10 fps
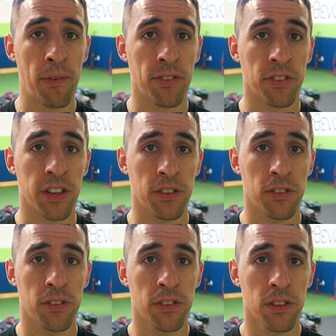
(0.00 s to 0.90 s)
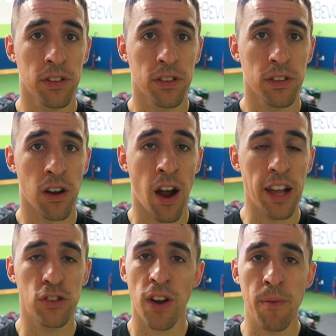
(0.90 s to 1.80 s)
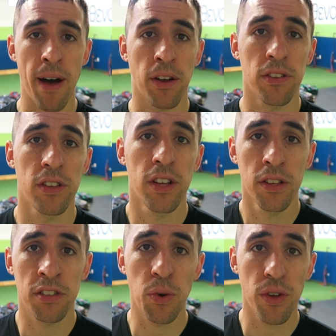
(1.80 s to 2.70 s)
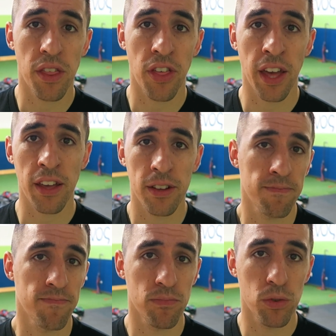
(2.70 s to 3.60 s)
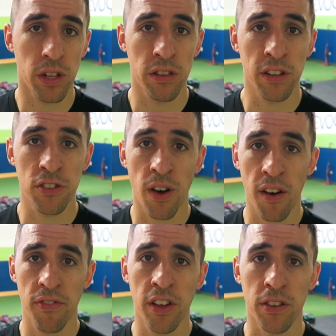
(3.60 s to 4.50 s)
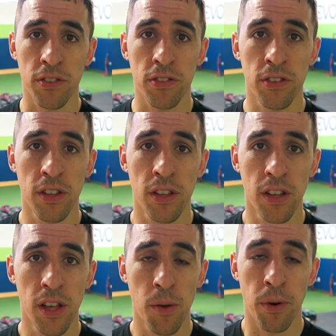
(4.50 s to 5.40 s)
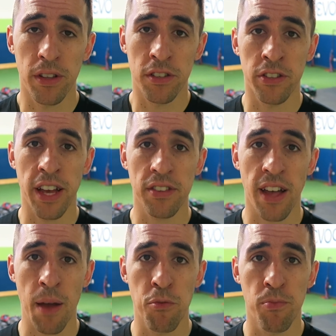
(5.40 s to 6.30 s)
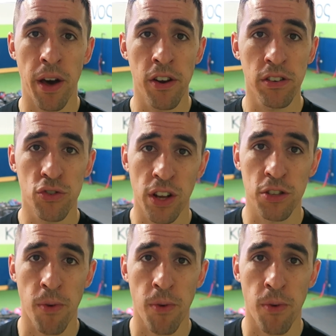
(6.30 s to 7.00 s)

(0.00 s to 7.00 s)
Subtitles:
emphasis. Alright, try them out. See what you think. Let us know how it feels. But until next time, move better, train